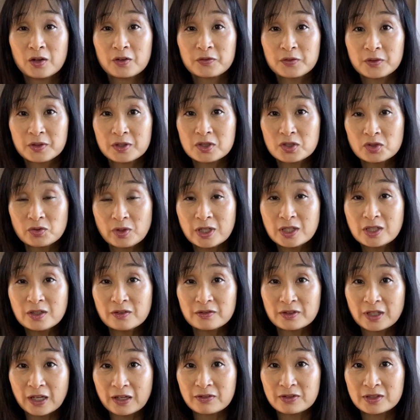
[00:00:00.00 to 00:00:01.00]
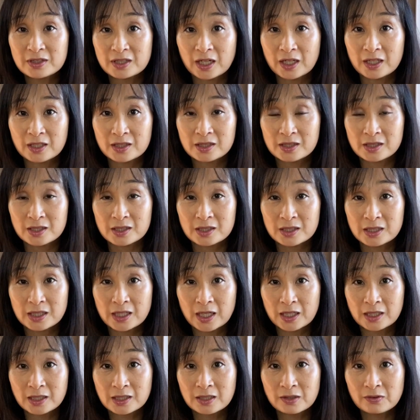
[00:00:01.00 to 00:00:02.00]
For the strand of life sciences, the
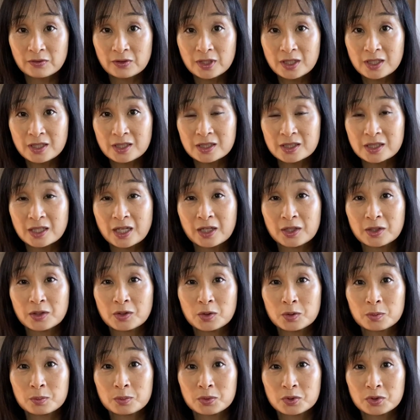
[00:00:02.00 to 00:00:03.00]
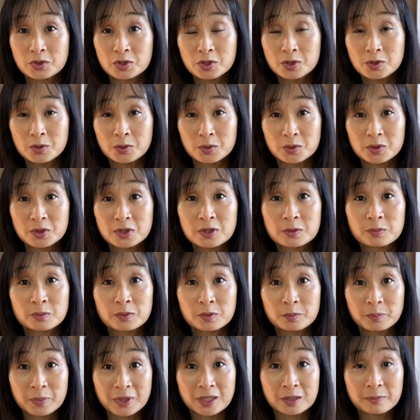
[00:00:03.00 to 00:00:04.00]
activities that you will choose
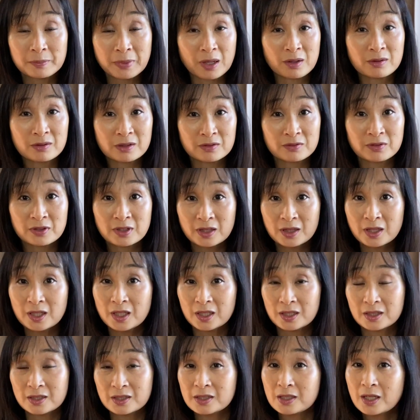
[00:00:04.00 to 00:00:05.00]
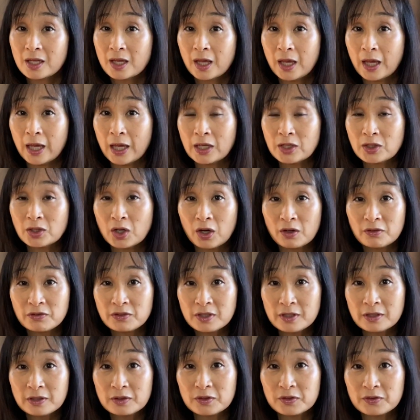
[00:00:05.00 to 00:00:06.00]
will be about living things, and
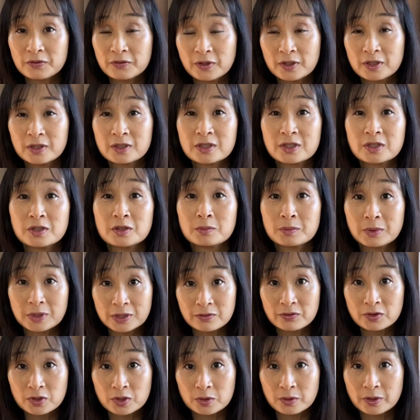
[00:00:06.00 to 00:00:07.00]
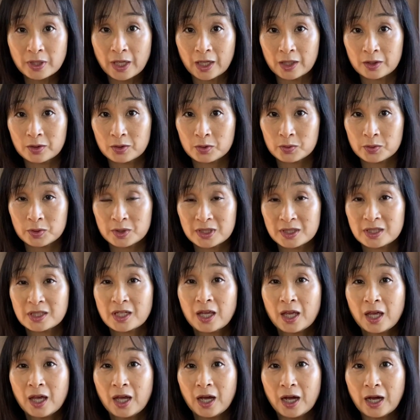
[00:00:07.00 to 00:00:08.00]
often they'll fall into one of two categories,
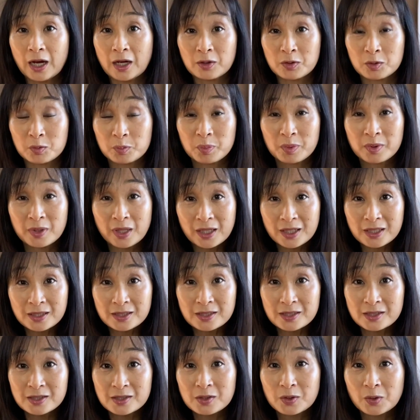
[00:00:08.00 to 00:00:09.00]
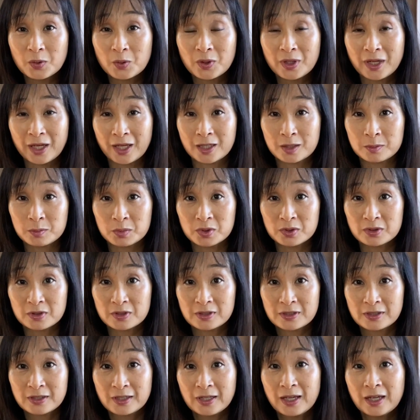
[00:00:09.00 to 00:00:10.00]
either plants or animals.
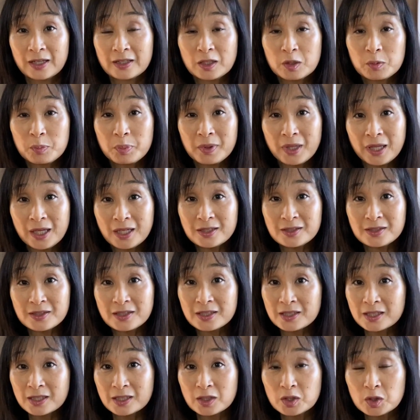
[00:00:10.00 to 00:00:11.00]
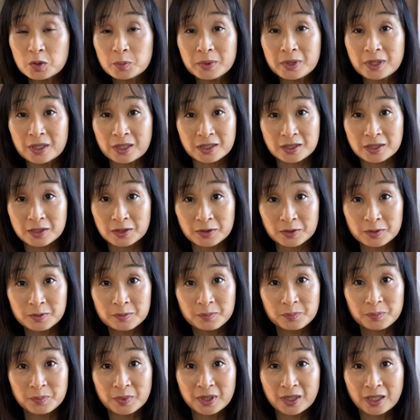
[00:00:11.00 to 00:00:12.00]
Now plants is a little bit easier
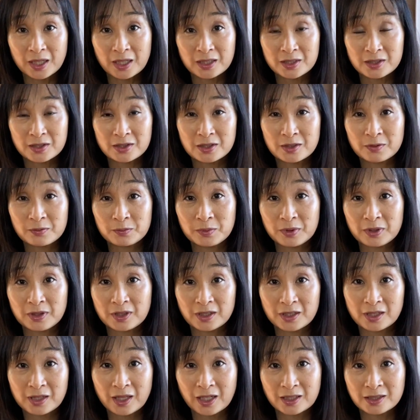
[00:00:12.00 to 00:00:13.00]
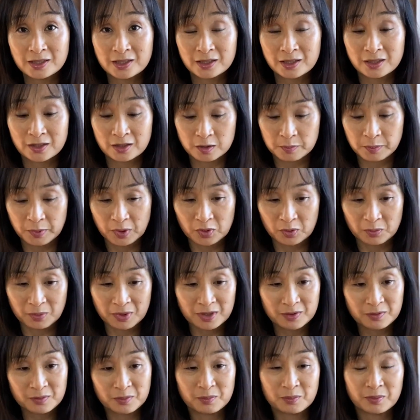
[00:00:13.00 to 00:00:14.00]
because with the classic
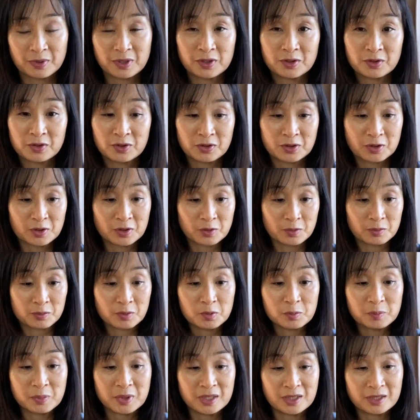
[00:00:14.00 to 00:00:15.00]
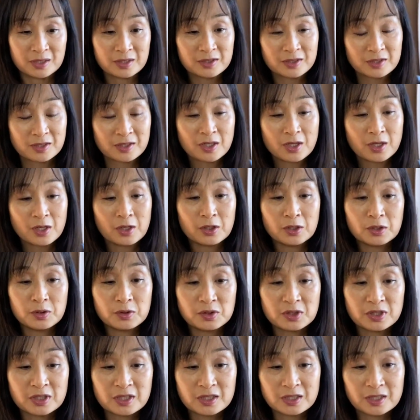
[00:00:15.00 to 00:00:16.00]
experiment where you can grow beans, you
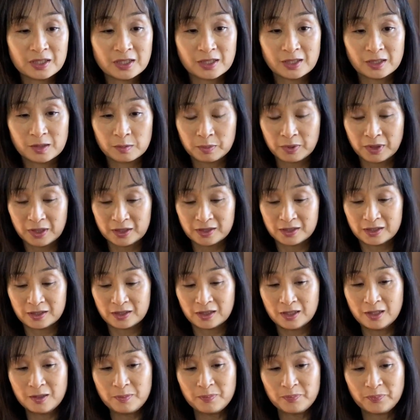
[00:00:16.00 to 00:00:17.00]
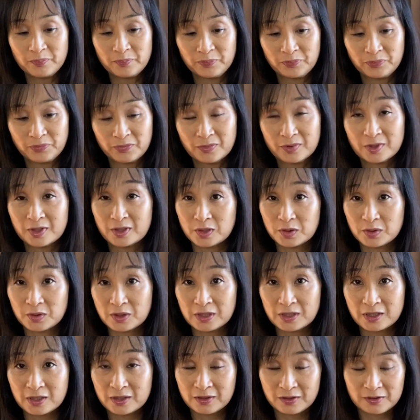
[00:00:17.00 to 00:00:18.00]
just need a plastic cup. So
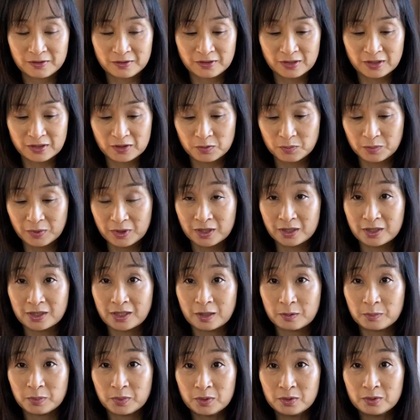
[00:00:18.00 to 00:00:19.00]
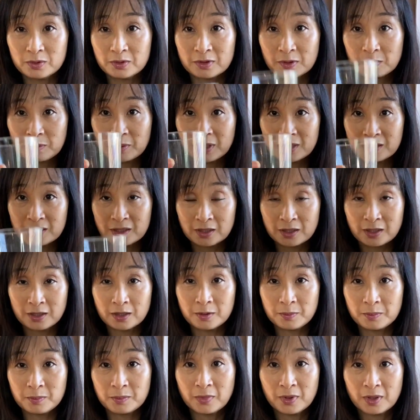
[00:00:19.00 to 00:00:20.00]
this is just one example, a plastic
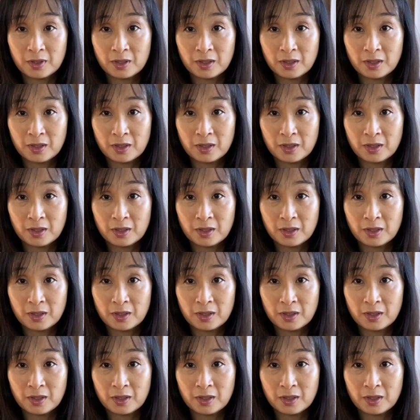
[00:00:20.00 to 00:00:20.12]
cup.